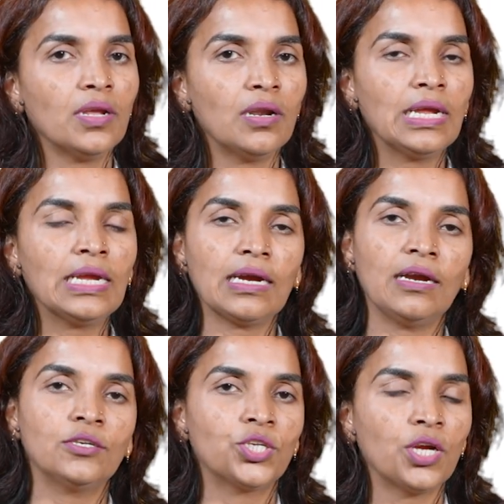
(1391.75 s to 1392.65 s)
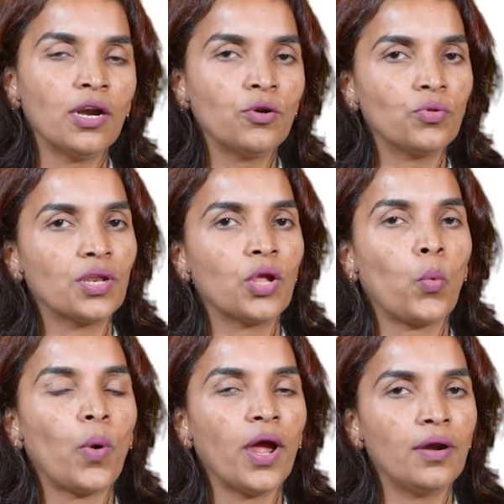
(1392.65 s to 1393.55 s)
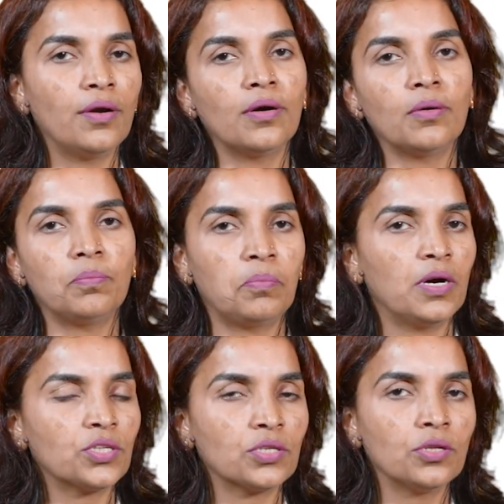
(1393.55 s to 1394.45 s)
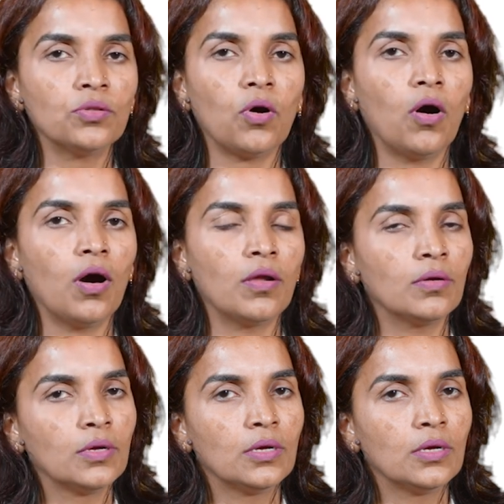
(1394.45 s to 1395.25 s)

a link and shared to the required person or